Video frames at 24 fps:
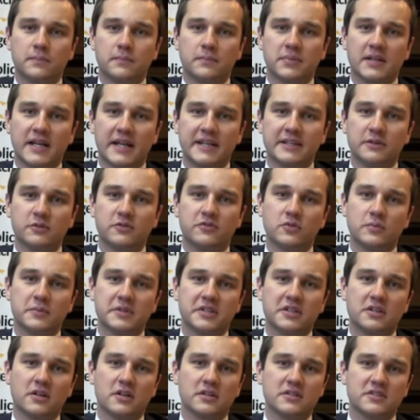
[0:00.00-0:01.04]
Planning reform
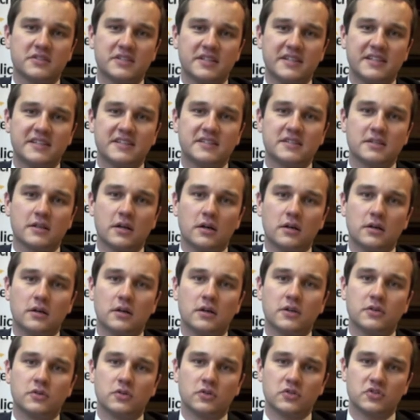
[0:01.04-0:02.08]
in garden cities
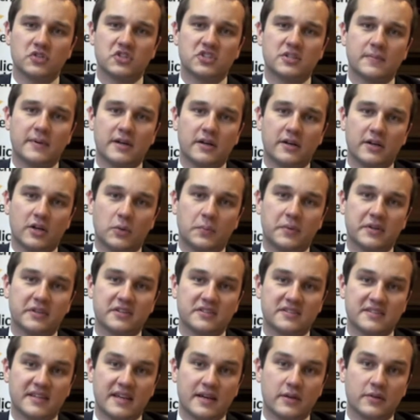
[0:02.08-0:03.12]
are not just about helping
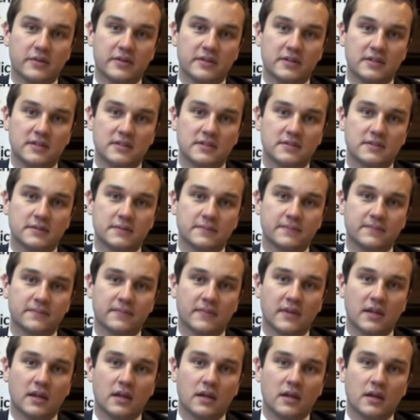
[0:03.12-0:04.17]
the South East.
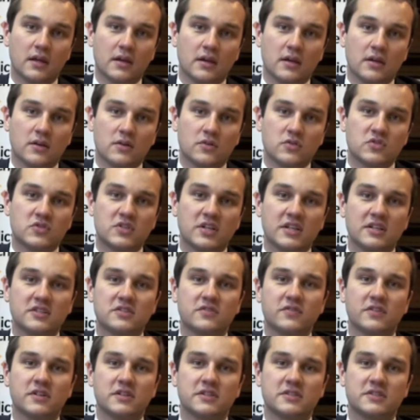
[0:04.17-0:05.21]

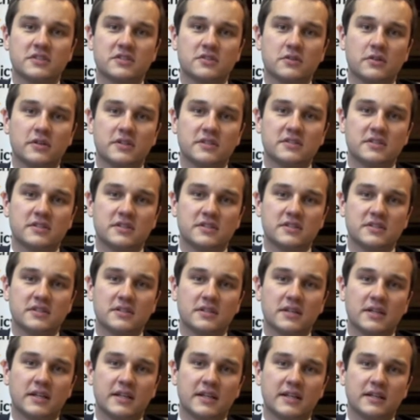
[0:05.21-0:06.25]
6 fastest growing cities
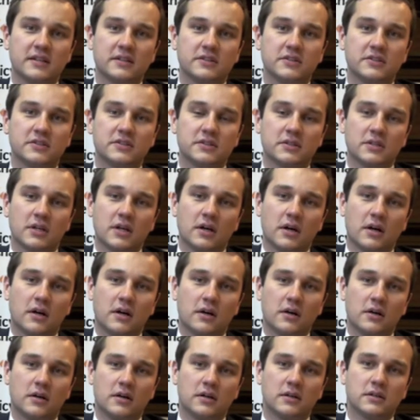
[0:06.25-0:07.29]
in England
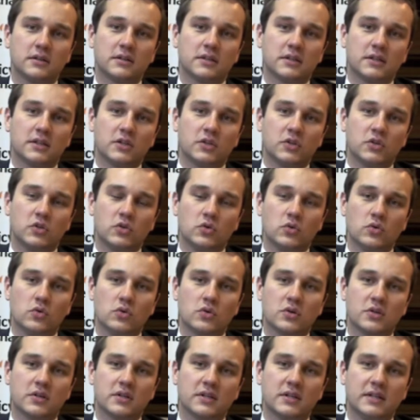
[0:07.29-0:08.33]
are
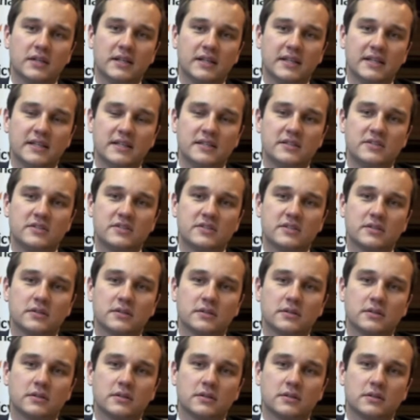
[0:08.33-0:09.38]
York, Leeds,
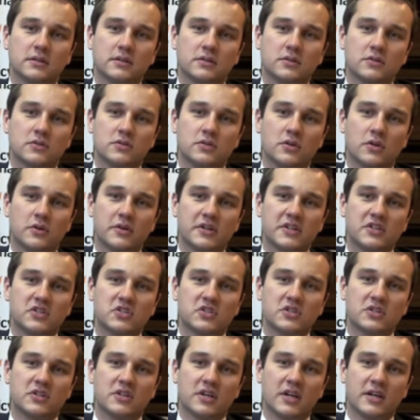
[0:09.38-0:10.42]

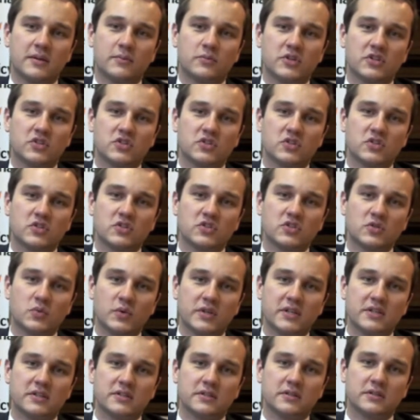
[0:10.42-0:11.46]
Norwich, Cambridge,
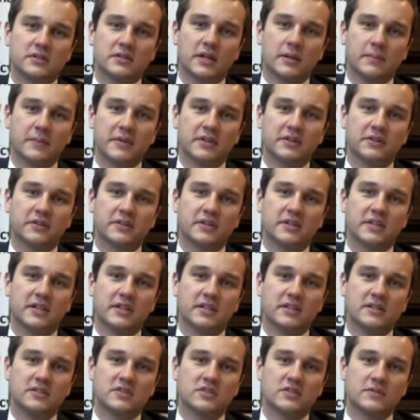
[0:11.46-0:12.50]
Swindon and Milton
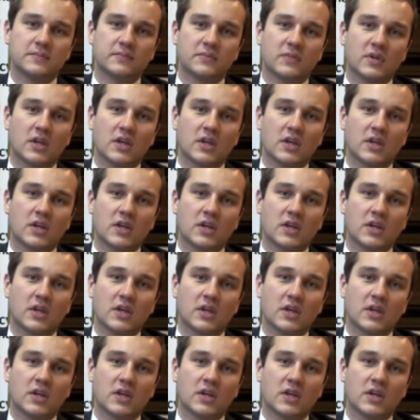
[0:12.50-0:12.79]
Keynes.